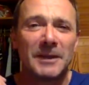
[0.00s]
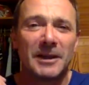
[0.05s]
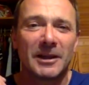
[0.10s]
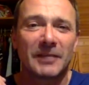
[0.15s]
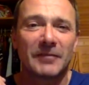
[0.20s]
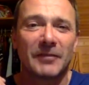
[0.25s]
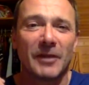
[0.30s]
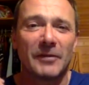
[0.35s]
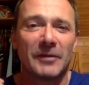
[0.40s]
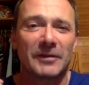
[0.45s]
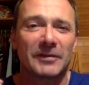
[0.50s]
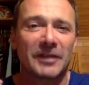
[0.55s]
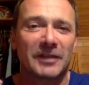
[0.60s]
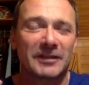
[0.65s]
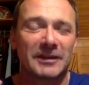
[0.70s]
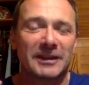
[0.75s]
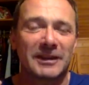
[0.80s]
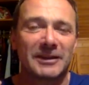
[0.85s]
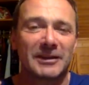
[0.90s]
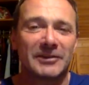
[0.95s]
as though they're
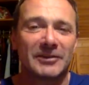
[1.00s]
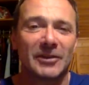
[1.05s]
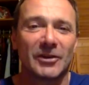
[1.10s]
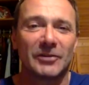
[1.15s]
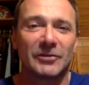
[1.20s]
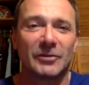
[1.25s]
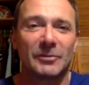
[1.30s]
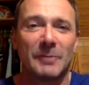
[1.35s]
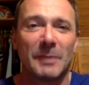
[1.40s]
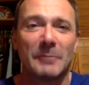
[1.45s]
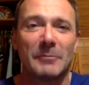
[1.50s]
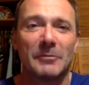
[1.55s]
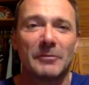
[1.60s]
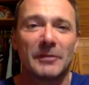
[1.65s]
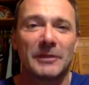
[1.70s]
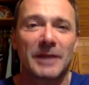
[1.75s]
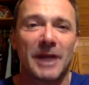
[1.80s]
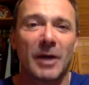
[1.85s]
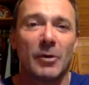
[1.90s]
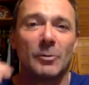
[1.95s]
suddenly going to turn to a member of
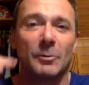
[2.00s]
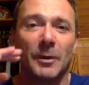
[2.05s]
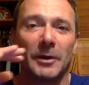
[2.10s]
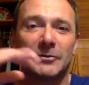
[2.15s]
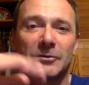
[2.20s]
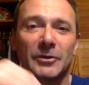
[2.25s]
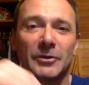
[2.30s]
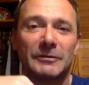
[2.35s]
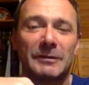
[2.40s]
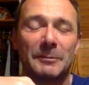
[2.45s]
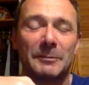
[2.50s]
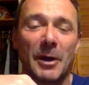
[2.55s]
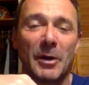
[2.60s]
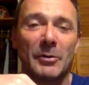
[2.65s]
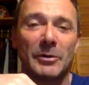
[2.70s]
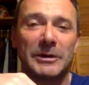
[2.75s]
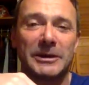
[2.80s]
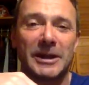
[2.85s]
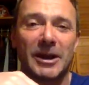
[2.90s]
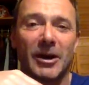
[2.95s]
a cult by doing the
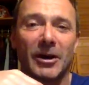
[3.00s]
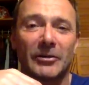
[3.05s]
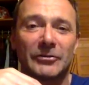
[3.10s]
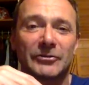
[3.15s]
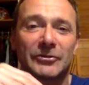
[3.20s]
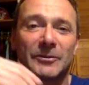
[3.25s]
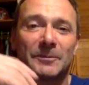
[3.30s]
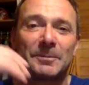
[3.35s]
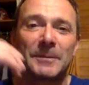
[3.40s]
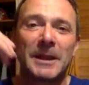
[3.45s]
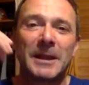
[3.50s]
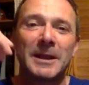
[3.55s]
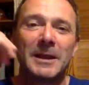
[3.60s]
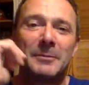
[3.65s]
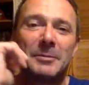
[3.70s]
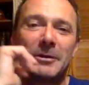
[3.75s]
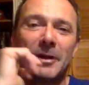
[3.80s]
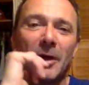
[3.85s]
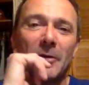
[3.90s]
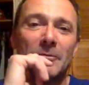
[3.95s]
bow and the arch.
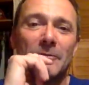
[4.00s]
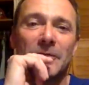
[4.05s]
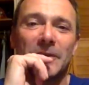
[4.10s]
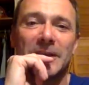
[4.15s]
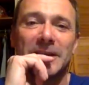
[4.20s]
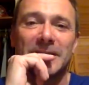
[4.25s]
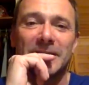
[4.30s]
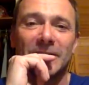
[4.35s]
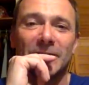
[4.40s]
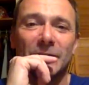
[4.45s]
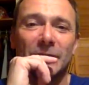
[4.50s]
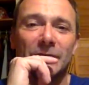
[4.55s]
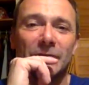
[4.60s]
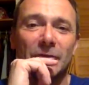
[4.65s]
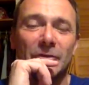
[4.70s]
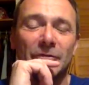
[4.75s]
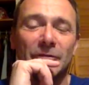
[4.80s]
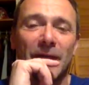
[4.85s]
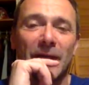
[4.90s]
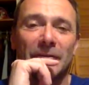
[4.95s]
But hopefully, in sort of
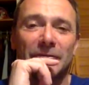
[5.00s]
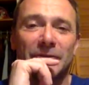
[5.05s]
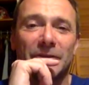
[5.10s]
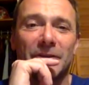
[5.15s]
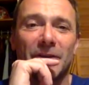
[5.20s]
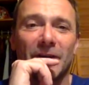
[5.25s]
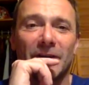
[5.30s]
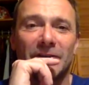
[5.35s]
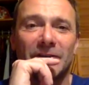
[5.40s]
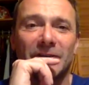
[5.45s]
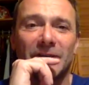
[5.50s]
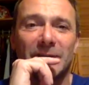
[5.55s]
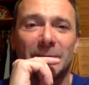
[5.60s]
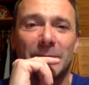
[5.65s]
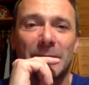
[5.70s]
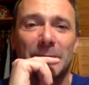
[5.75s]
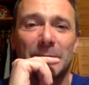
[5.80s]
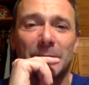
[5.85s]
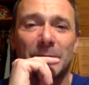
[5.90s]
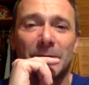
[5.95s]
2019,
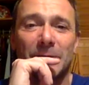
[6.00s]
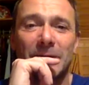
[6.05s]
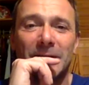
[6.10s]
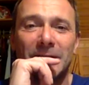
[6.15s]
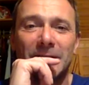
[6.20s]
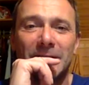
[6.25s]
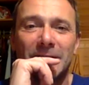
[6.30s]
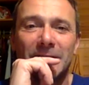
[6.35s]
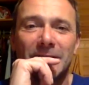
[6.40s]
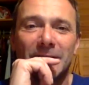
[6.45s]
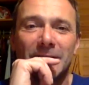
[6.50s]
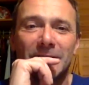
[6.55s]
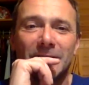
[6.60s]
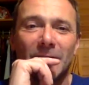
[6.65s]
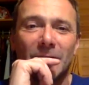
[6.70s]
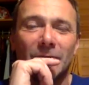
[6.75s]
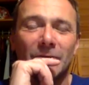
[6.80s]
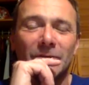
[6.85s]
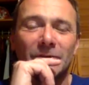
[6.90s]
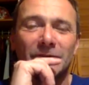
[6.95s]
people
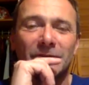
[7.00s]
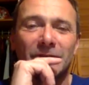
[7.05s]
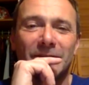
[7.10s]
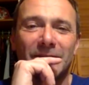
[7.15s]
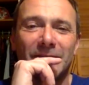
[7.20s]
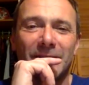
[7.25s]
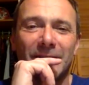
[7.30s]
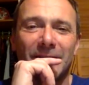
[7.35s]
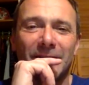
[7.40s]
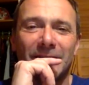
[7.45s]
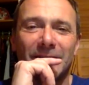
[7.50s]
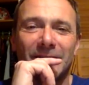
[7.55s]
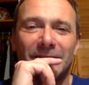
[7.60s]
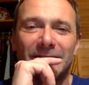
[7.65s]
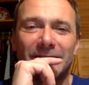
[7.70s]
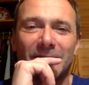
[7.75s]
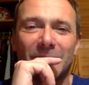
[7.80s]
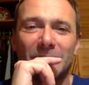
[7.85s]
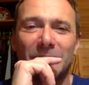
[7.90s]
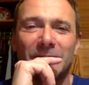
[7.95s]
don't
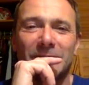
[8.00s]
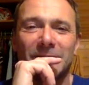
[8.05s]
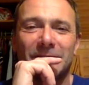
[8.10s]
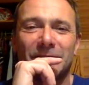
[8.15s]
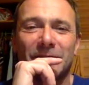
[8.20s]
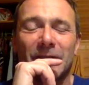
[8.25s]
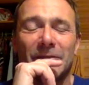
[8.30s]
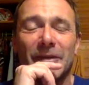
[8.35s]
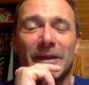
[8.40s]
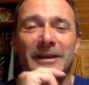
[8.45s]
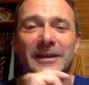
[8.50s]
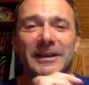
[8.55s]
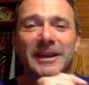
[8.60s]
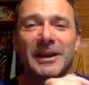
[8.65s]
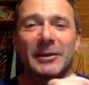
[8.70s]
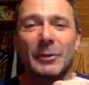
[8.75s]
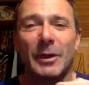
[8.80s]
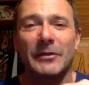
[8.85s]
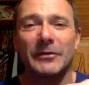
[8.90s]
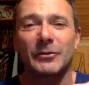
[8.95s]
feel they can
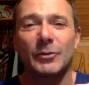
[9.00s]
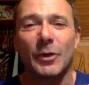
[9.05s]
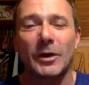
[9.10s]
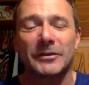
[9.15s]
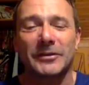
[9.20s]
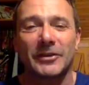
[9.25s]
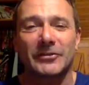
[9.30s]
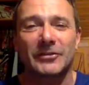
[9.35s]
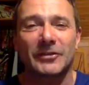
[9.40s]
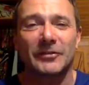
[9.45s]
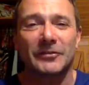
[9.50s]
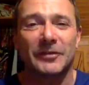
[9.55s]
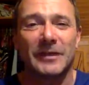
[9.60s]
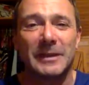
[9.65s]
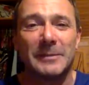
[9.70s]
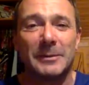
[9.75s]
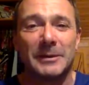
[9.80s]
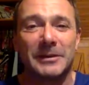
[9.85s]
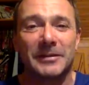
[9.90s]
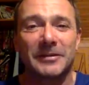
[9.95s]
get away with quite such a
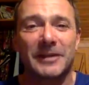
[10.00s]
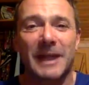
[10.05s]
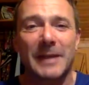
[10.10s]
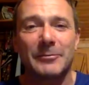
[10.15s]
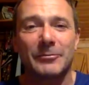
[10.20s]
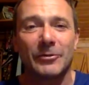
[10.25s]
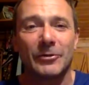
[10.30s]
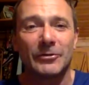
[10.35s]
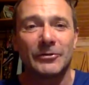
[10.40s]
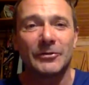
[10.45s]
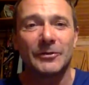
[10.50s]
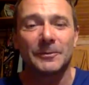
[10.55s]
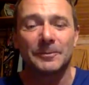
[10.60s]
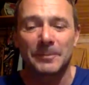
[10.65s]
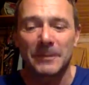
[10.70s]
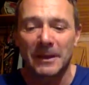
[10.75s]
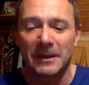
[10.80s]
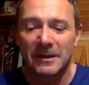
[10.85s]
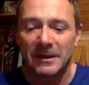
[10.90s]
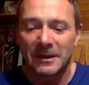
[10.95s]
feeble escape route.
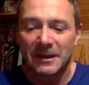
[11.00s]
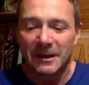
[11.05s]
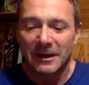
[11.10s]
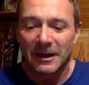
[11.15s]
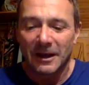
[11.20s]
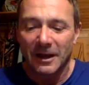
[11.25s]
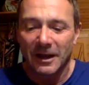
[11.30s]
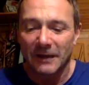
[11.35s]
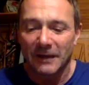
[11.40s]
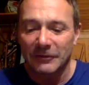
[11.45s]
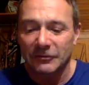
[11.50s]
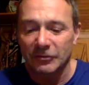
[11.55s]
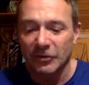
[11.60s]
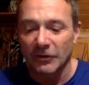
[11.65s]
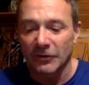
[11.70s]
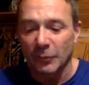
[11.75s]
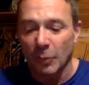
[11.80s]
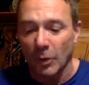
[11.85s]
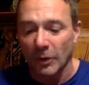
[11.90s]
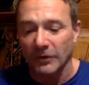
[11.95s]
The
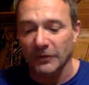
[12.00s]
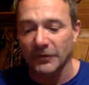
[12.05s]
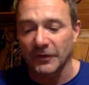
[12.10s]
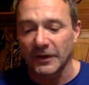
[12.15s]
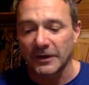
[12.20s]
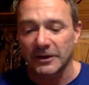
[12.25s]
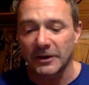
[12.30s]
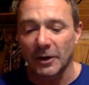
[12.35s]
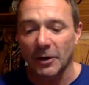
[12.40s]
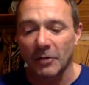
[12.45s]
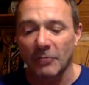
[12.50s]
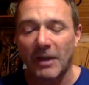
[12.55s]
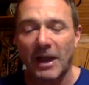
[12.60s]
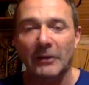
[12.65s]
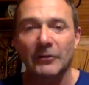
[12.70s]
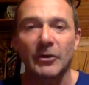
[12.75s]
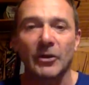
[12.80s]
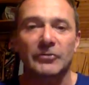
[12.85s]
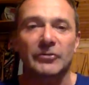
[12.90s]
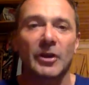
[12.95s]
truth was that,
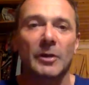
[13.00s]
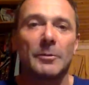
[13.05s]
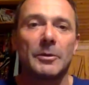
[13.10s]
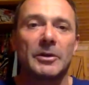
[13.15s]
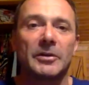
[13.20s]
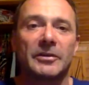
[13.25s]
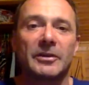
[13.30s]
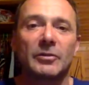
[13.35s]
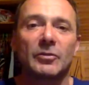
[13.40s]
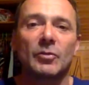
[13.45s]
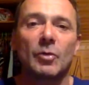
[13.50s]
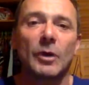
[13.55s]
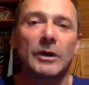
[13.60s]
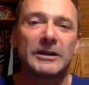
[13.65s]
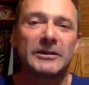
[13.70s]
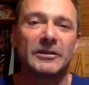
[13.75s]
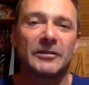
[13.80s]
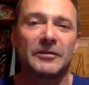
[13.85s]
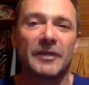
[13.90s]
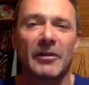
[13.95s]
around Osho, because he was quite into